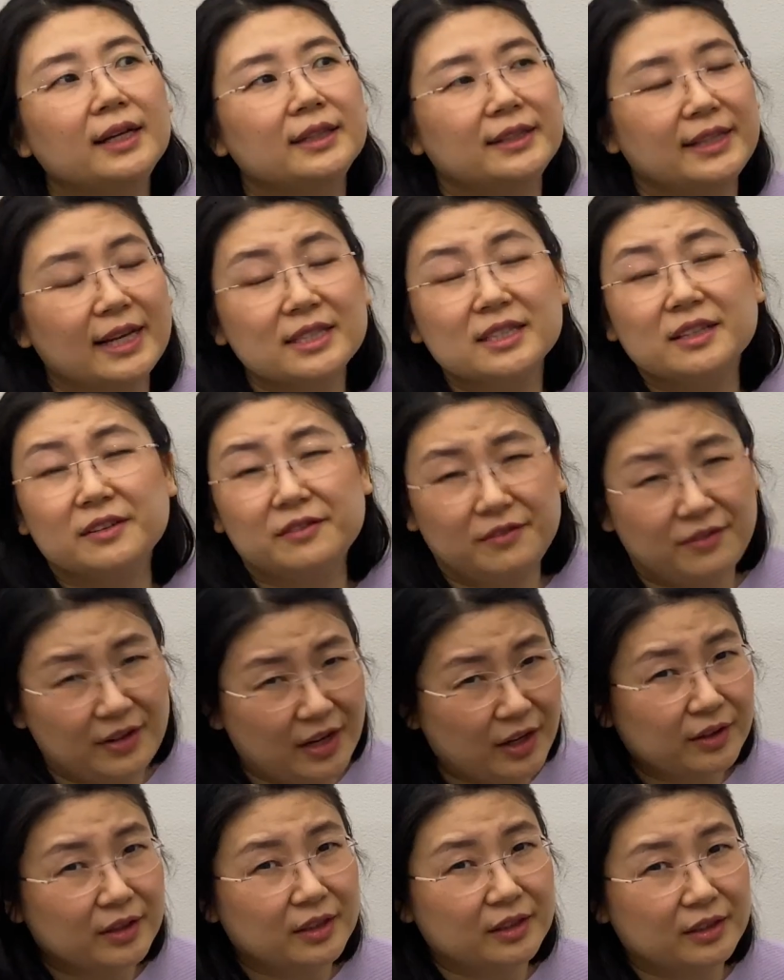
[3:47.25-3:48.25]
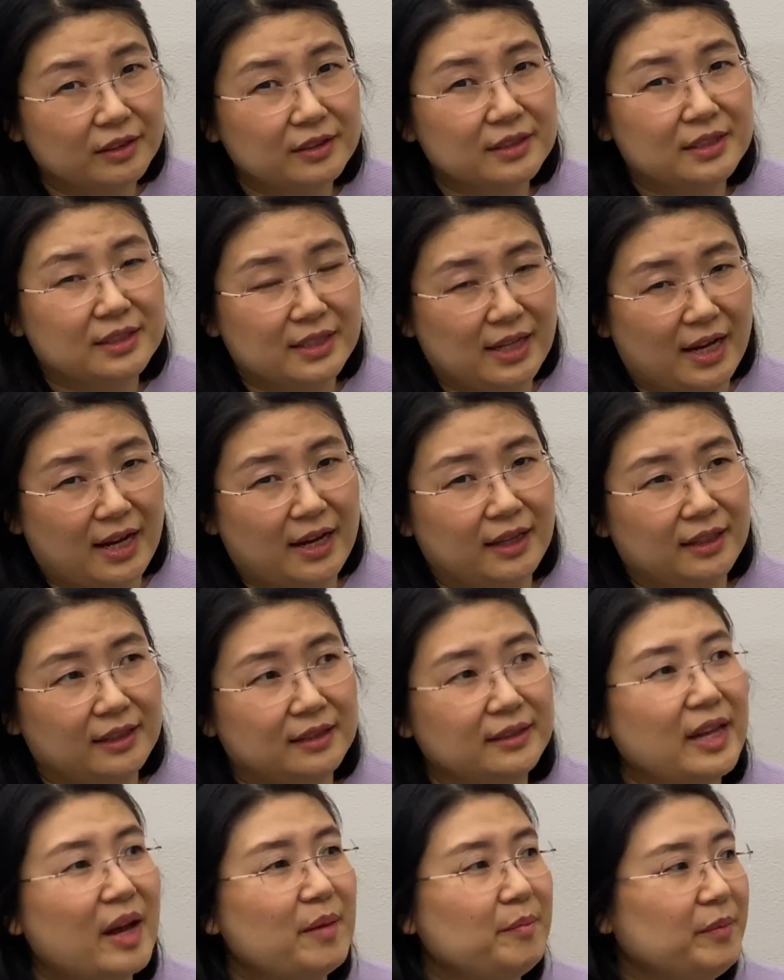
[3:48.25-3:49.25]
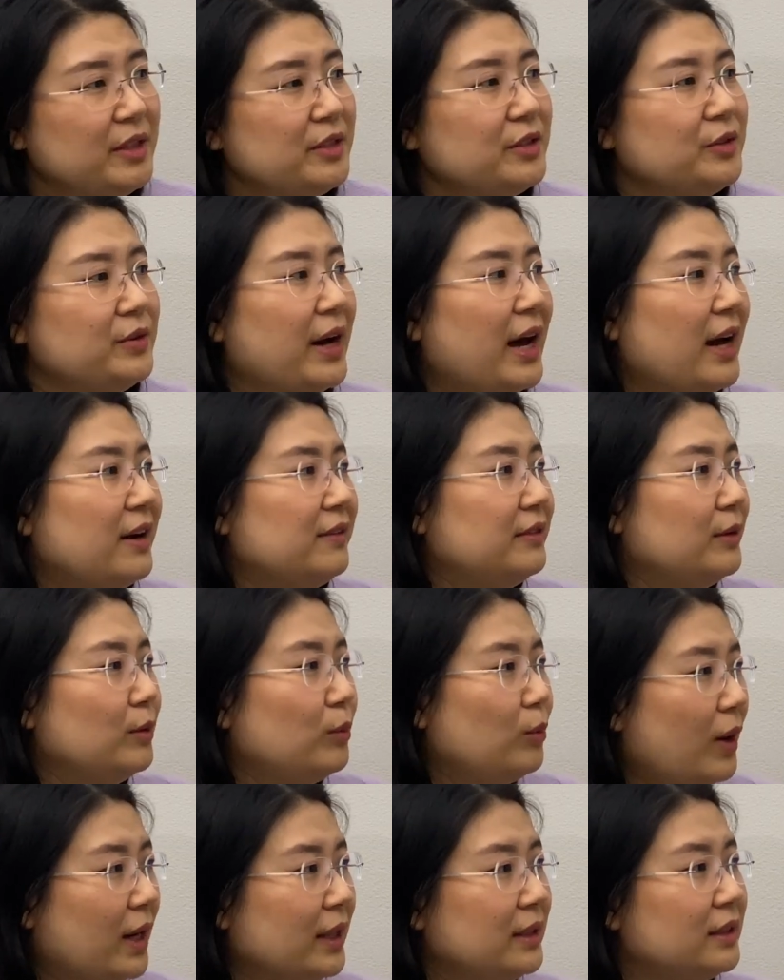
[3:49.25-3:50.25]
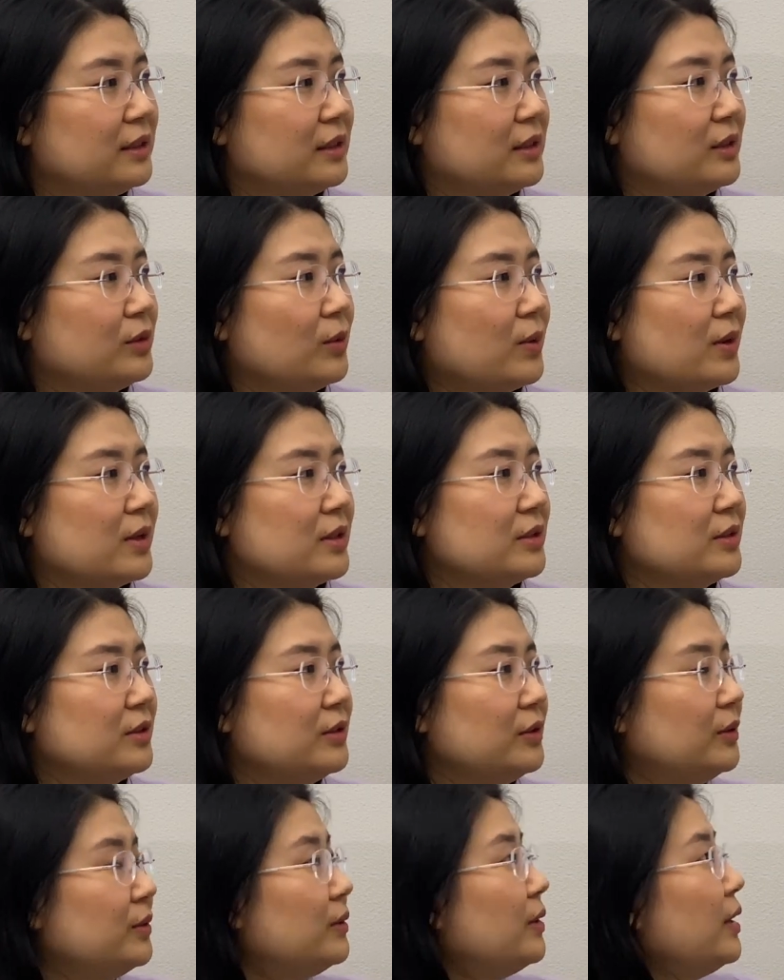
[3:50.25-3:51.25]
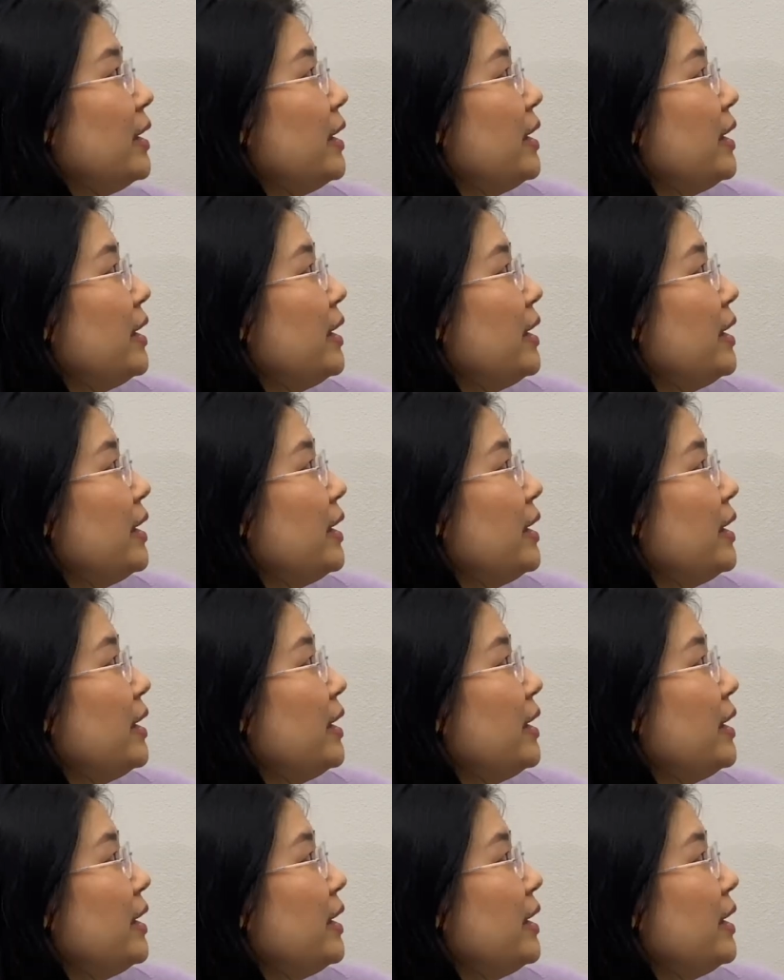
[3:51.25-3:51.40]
That's a very good sign. That means you have a water source to